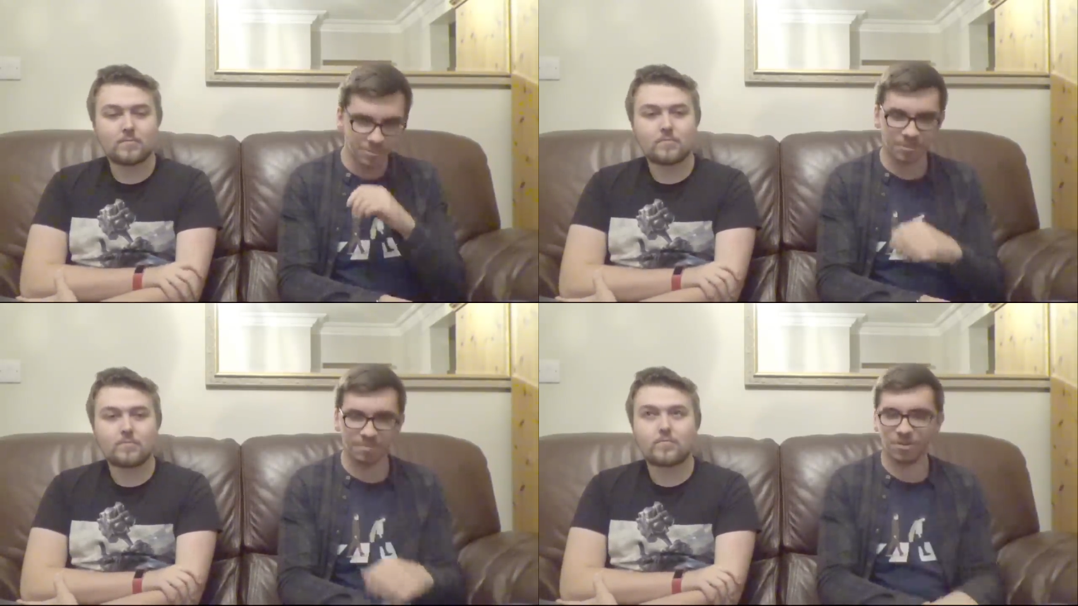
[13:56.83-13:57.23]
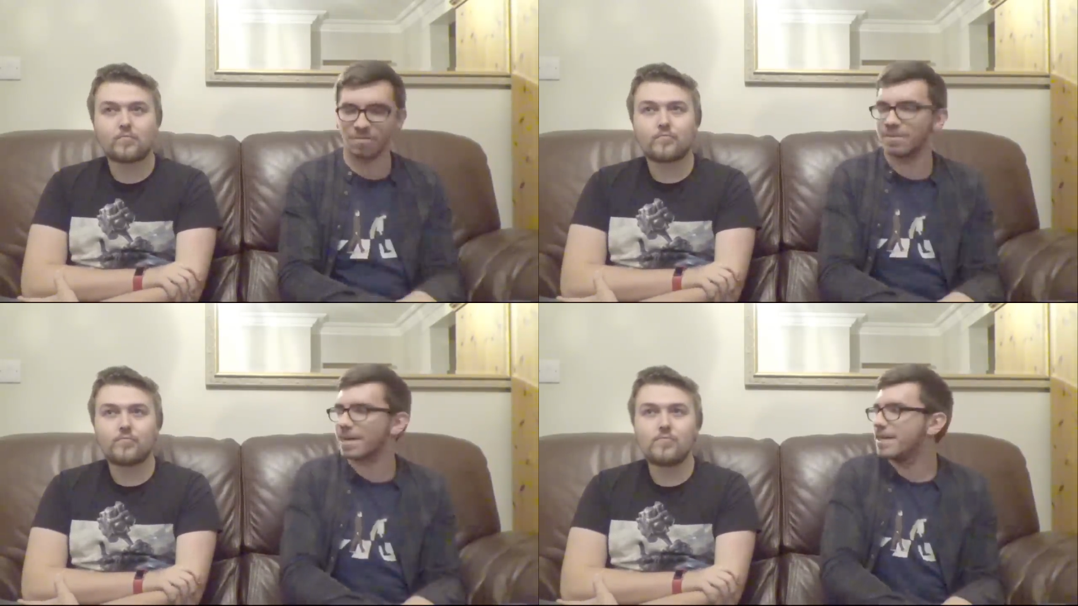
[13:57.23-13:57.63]
Speaker 1: super
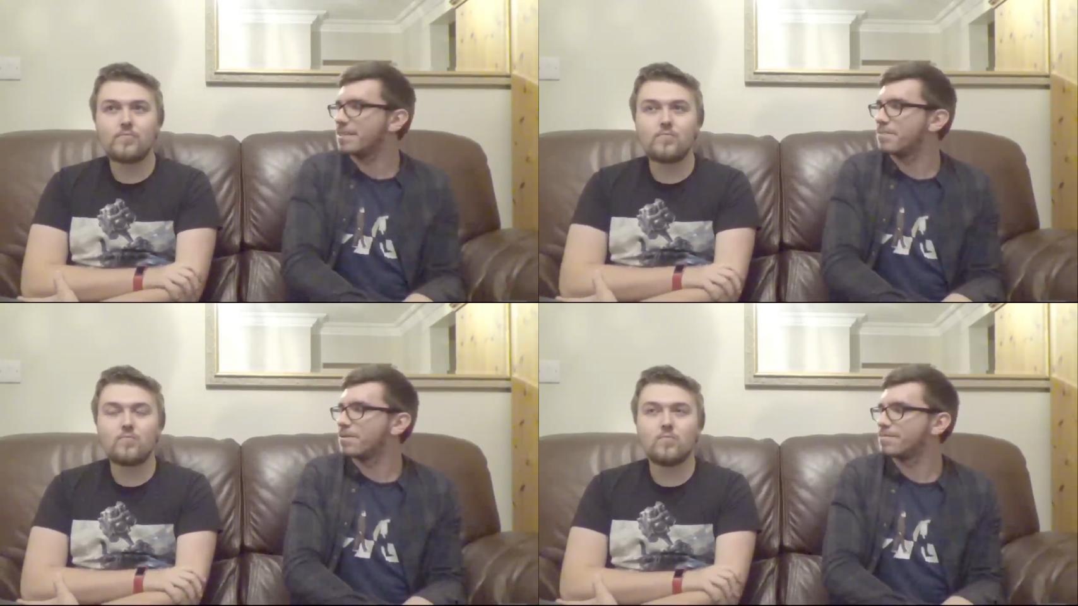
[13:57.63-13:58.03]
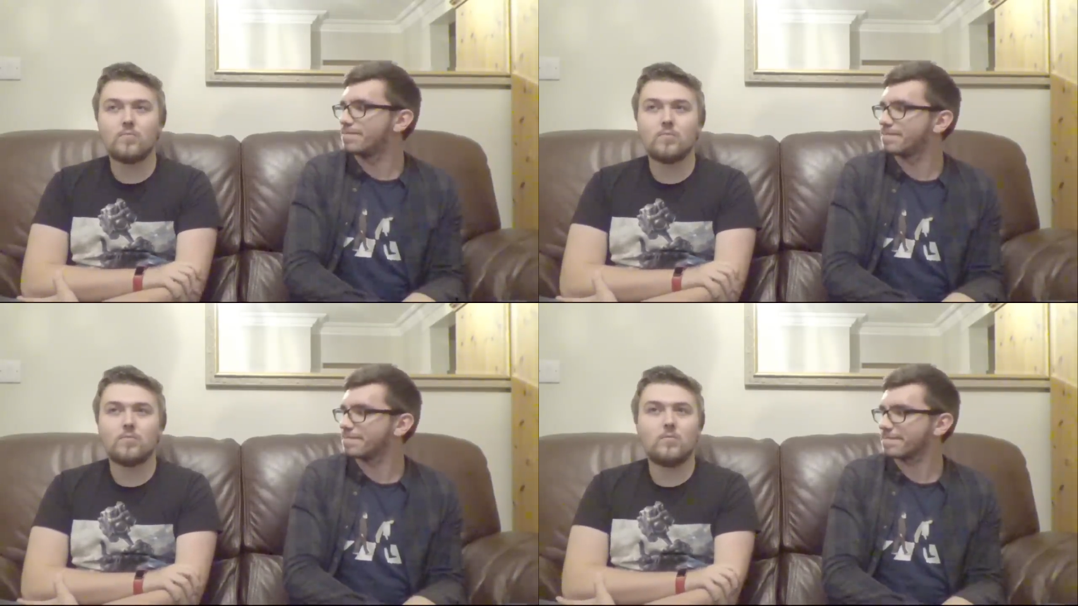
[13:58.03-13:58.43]
complicated
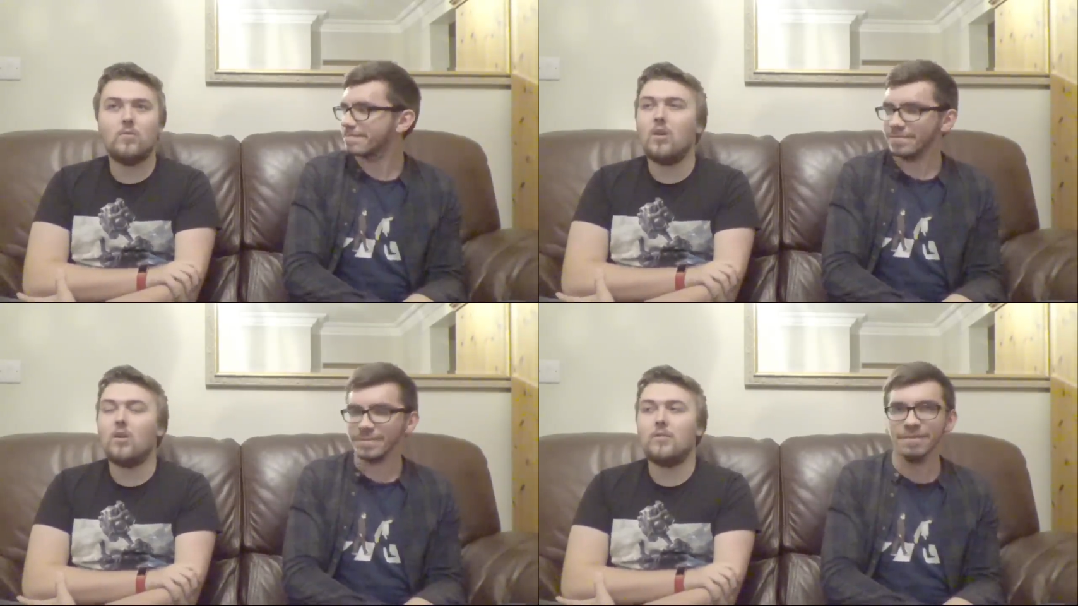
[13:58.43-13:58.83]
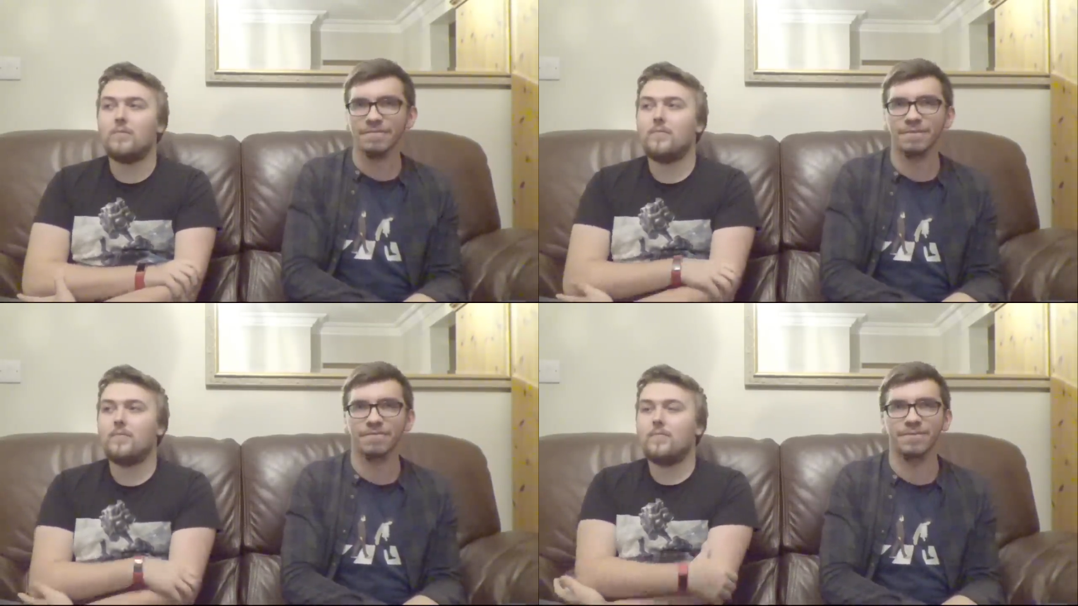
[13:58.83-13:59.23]
plot no.
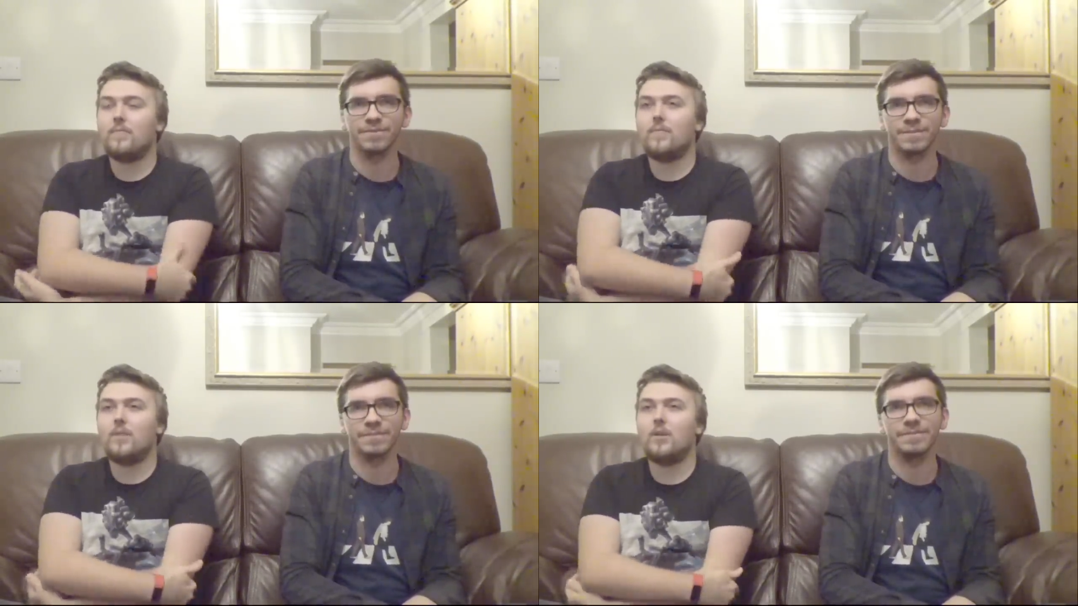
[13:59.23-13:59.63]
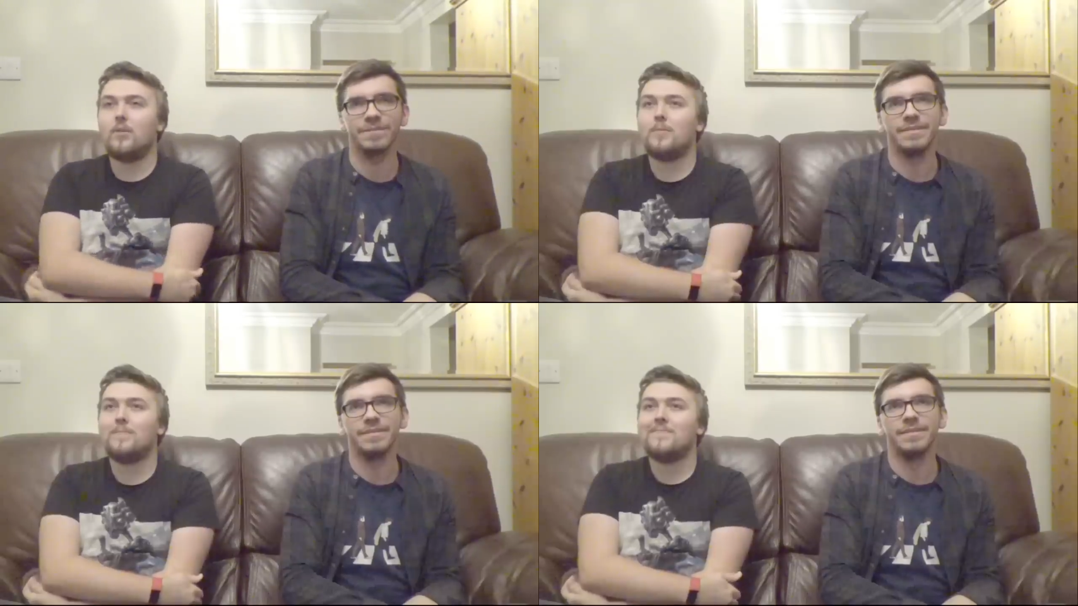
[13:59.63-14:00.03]
For the first one. No.
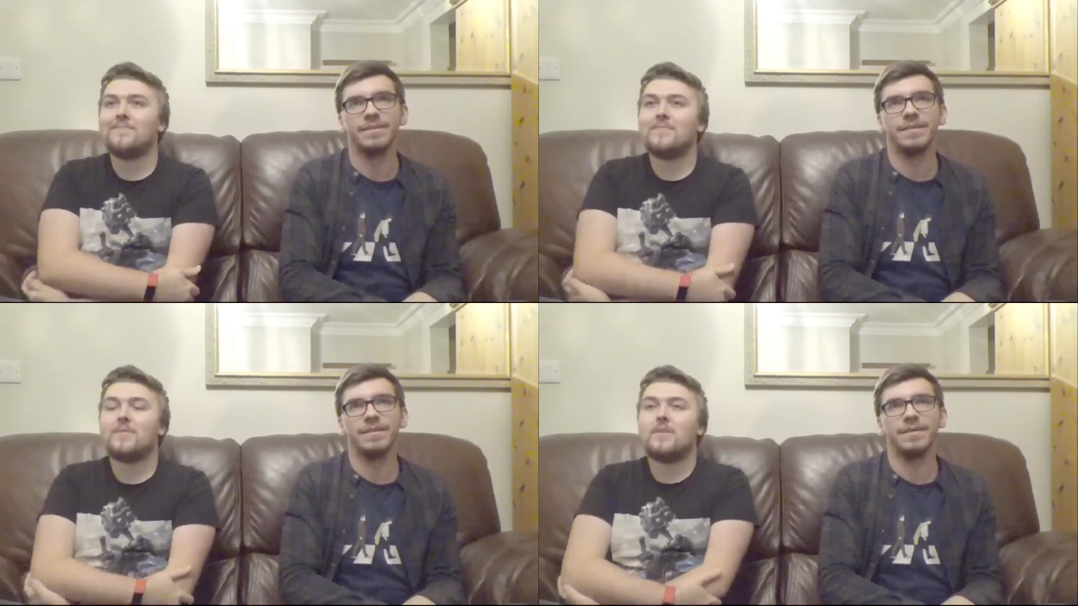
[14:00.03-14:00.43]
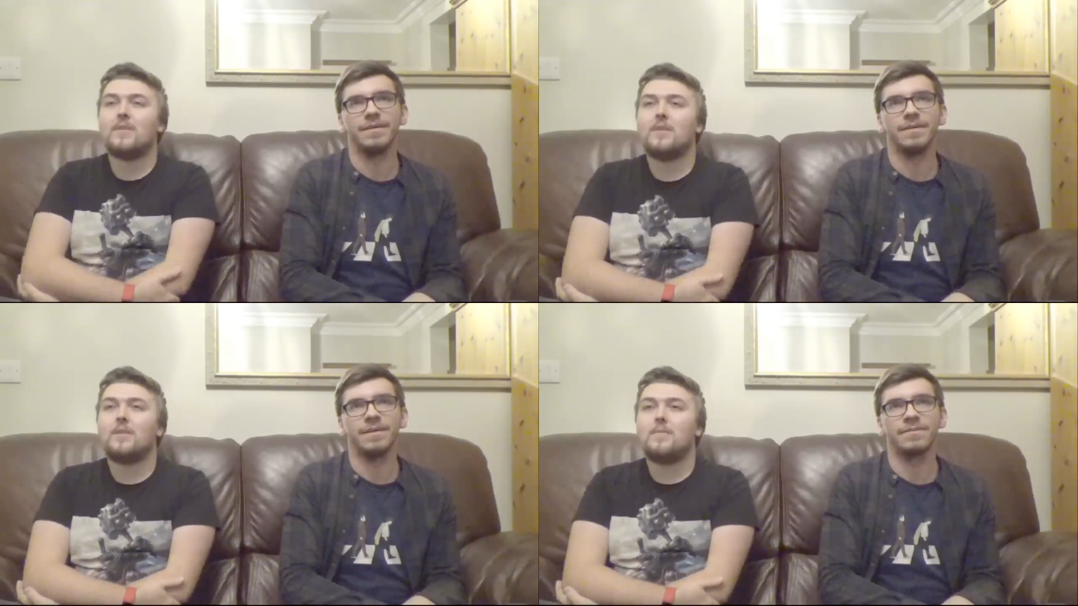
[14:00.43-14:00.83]

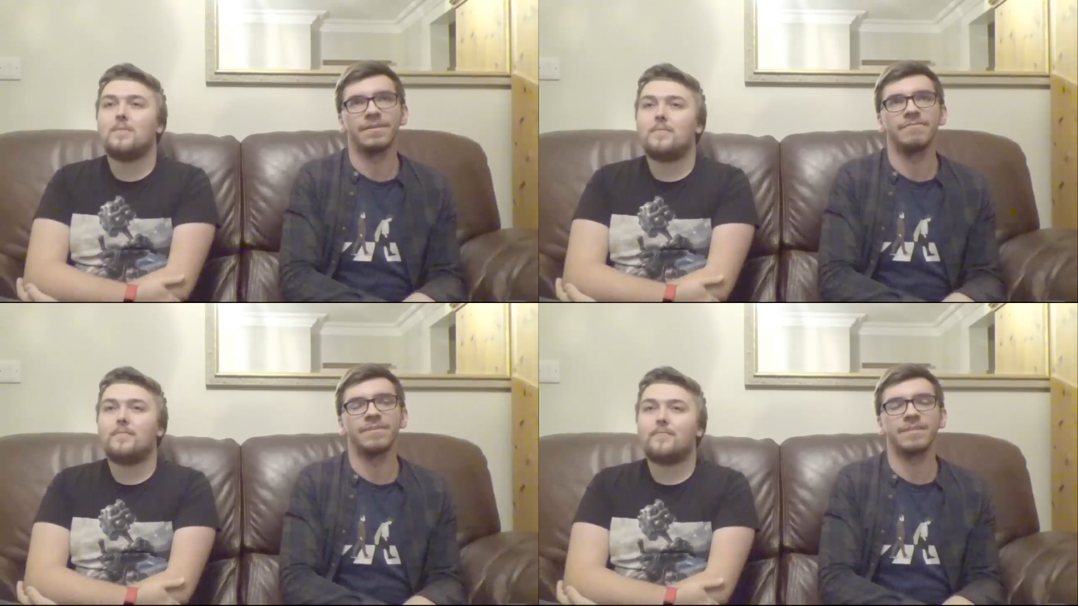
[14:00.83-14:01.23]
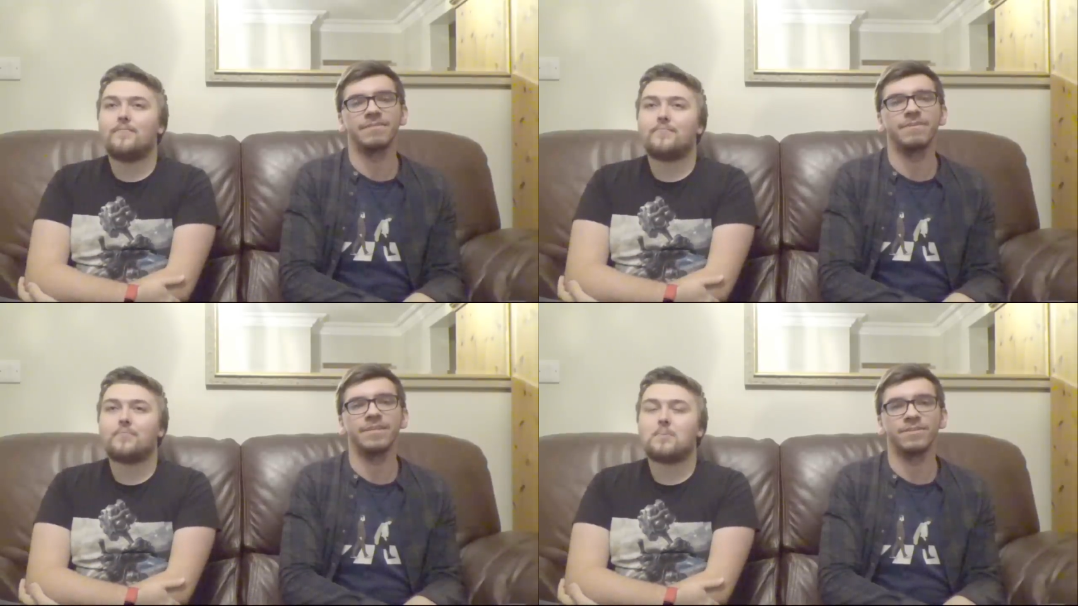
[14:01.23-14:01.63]
I think they did a
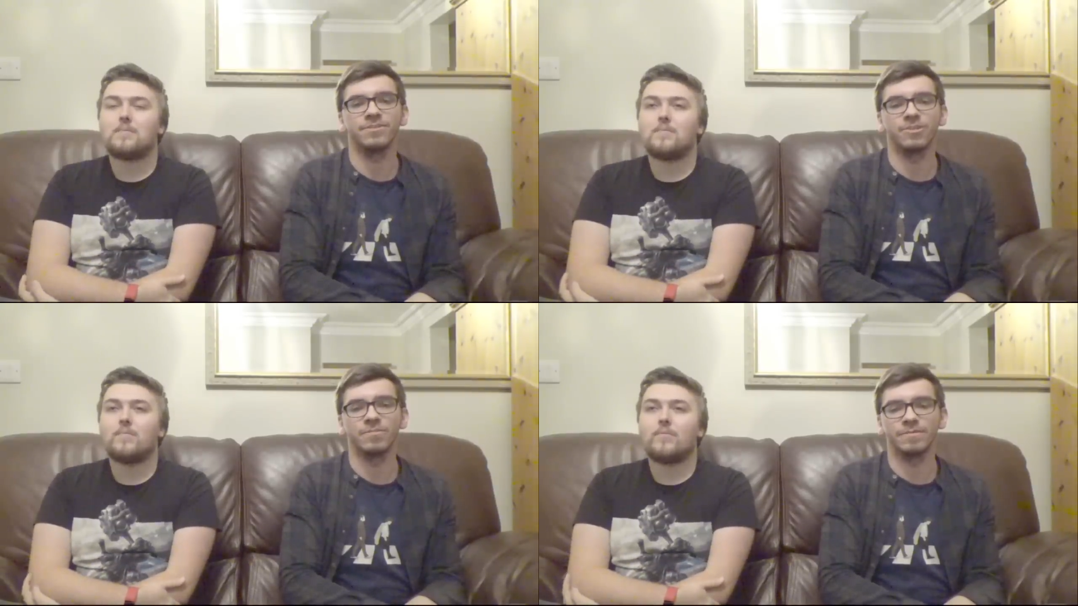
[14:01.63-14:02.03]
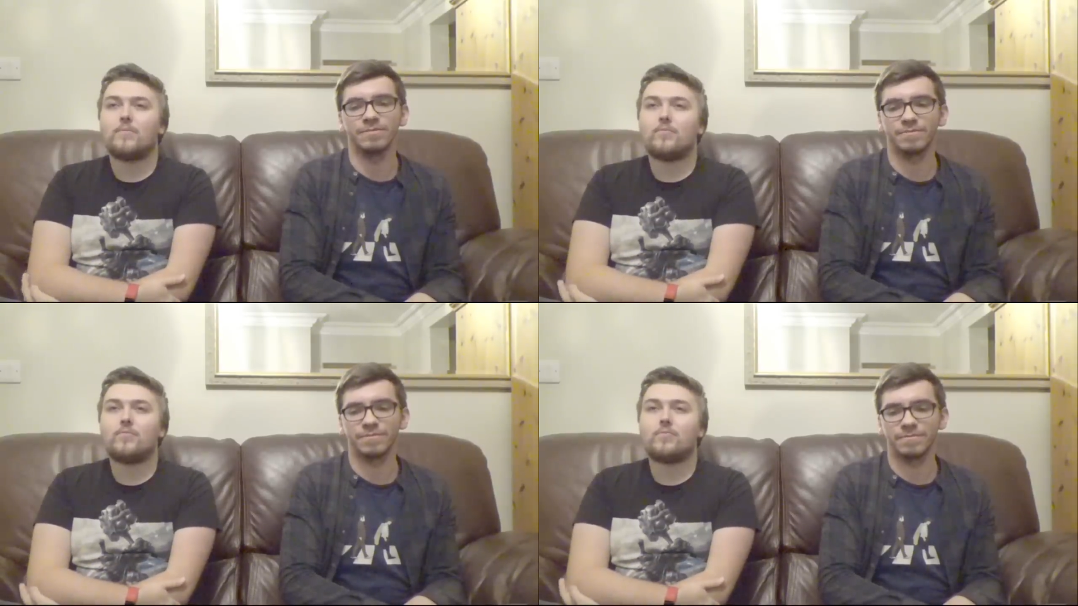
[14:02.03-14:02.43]
really good job
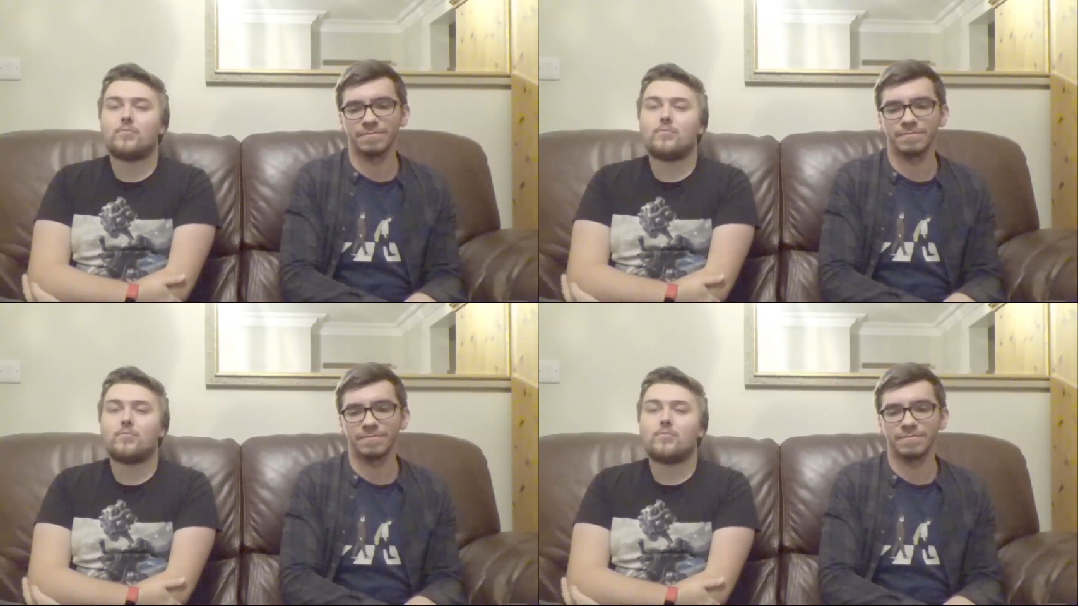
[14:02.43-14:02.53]
of